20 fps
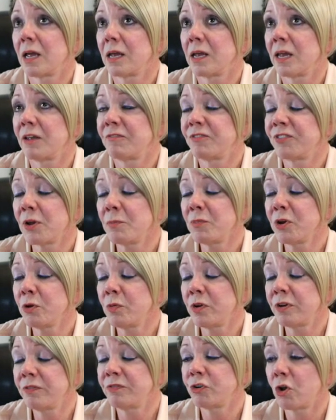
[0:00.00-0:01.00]
if somebody
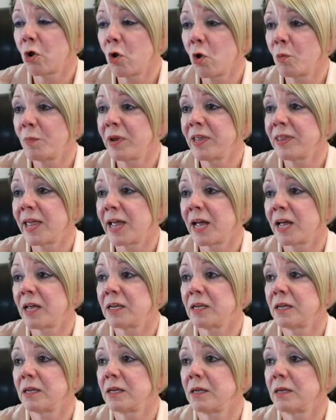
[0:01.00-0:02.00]
would have told me that
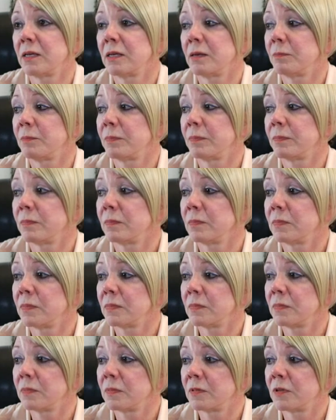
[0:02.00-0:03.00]

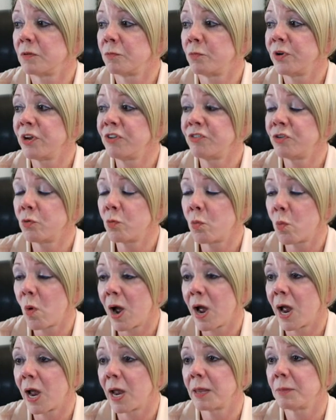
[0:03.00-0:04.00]
the reason
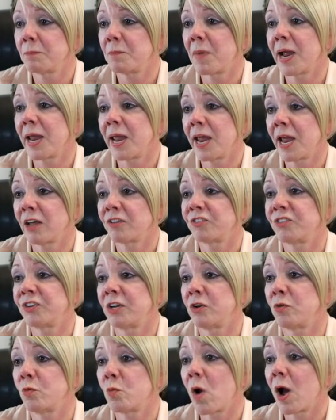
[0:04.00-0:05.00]
why my ex
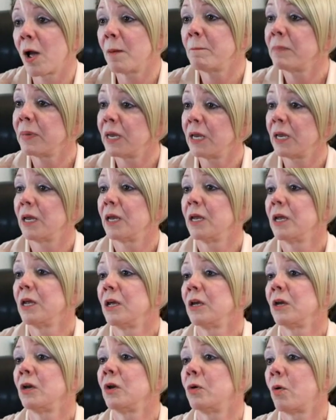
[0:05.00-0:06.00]
didn't want me
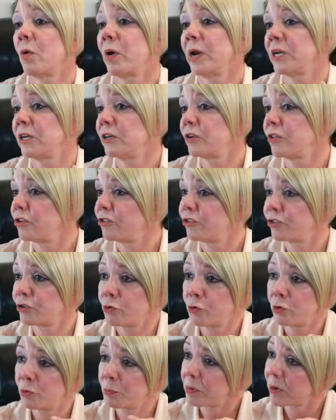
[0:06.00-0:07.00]
going into the
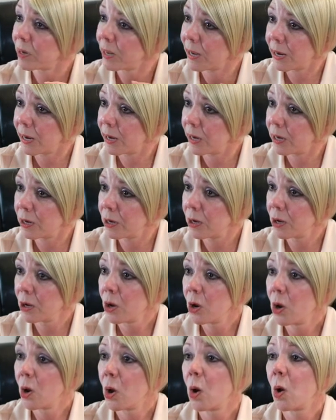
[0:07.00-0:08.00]
school play,
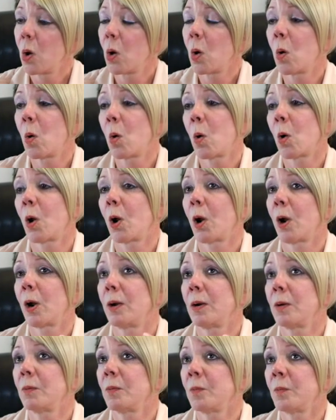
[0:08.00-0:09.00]

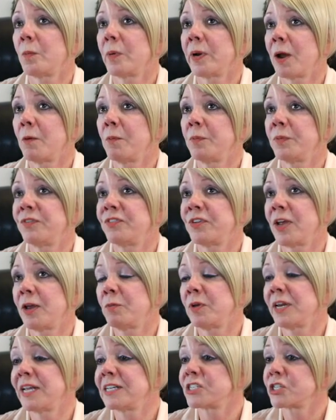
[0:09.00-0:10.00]
or when I would say,
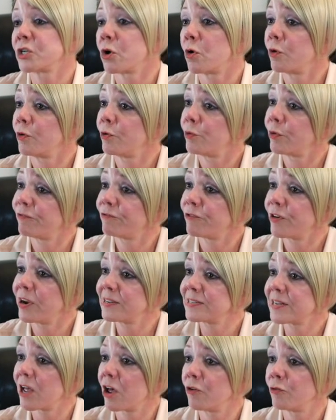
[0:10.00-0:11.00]
well, let's go to a
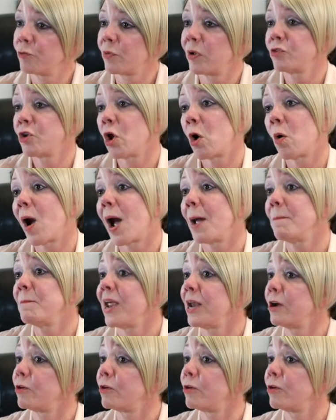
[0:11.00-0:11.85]
friend's house, well, no, I made